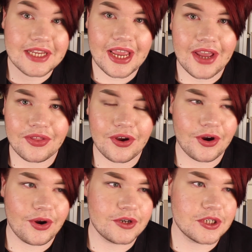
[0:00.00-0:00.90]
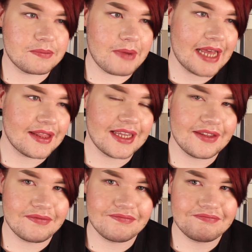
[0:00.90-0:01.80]
together, just
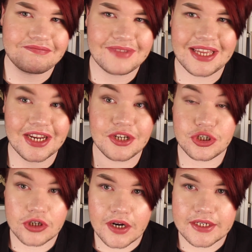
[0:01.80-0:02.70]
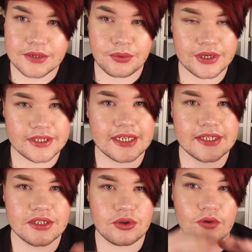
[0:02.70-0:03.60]
badly kind of constructed, whereas
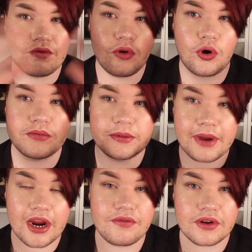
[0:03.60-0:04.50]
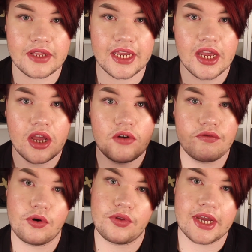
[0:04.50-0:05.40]
this is all formed perfectly
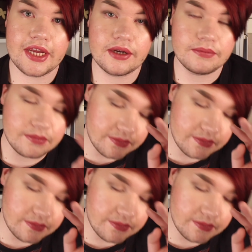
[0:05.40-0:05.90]
for the item.